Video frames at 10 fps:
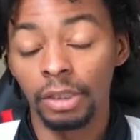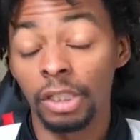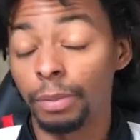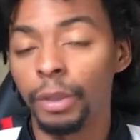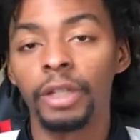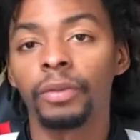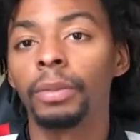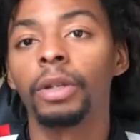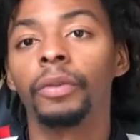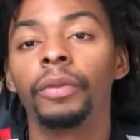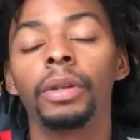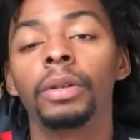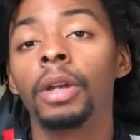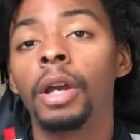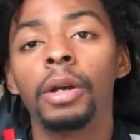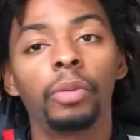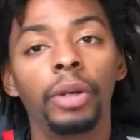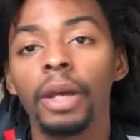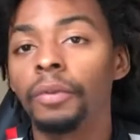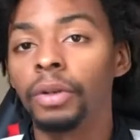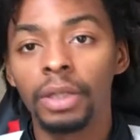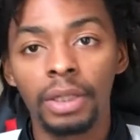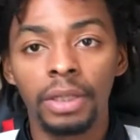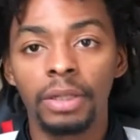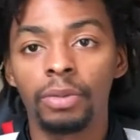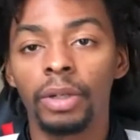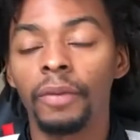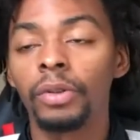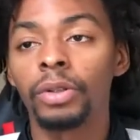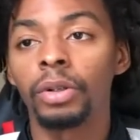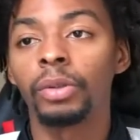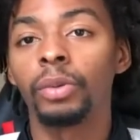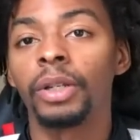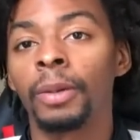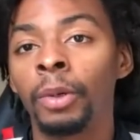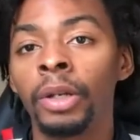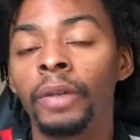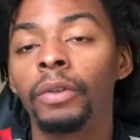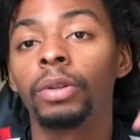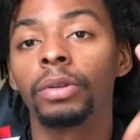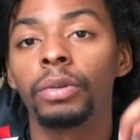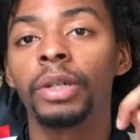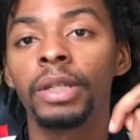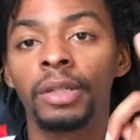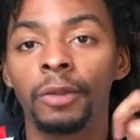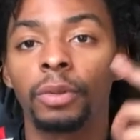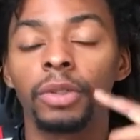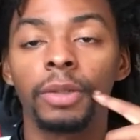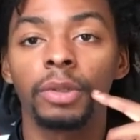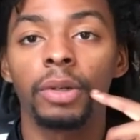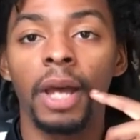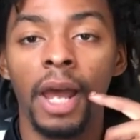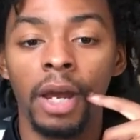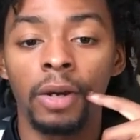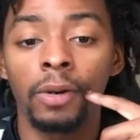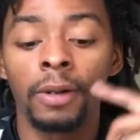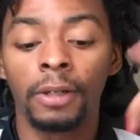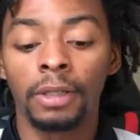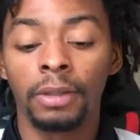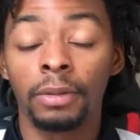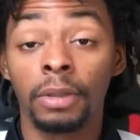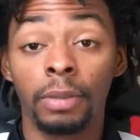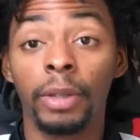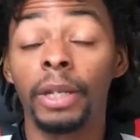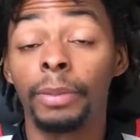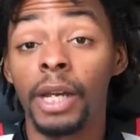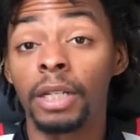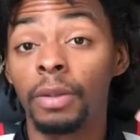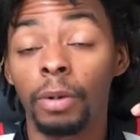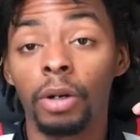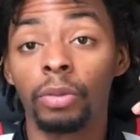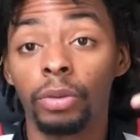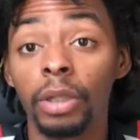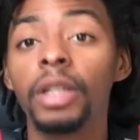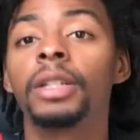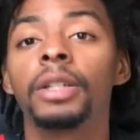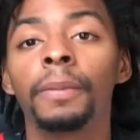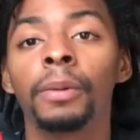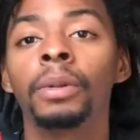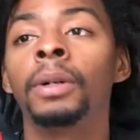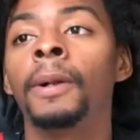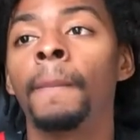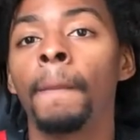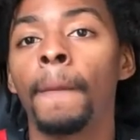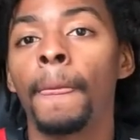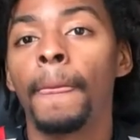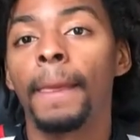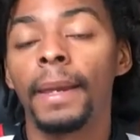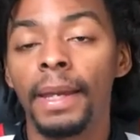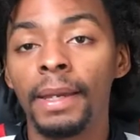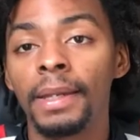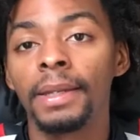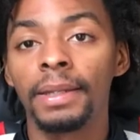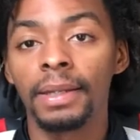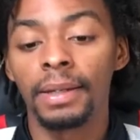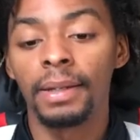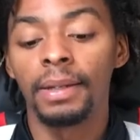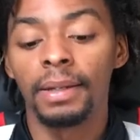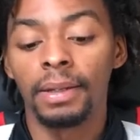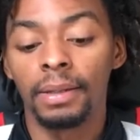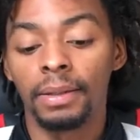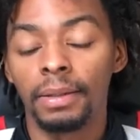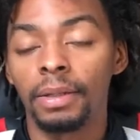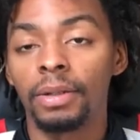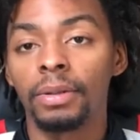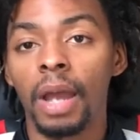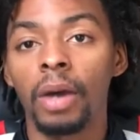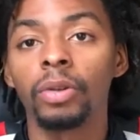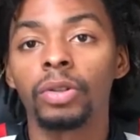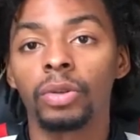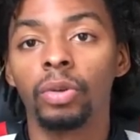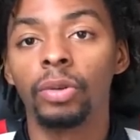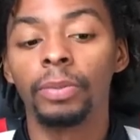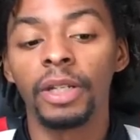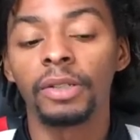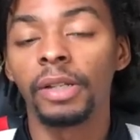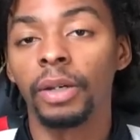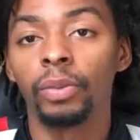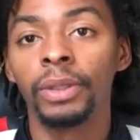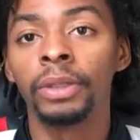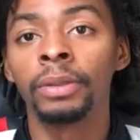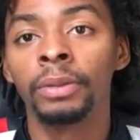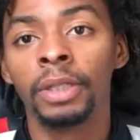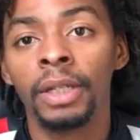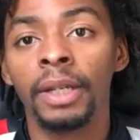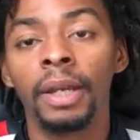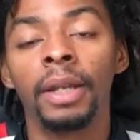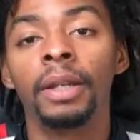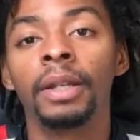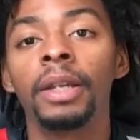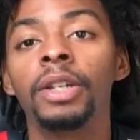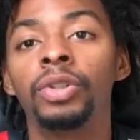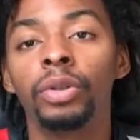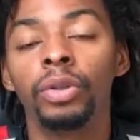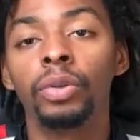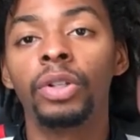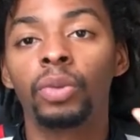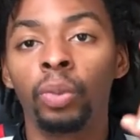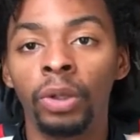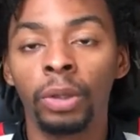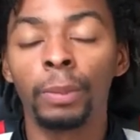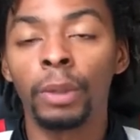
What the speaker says: space from their defender. Whatever it is, whatever you struggle with, I'm going to give you 3 simple tips on how to make basketball really simple, and how to score basically at will. And the thing is, you could do this with the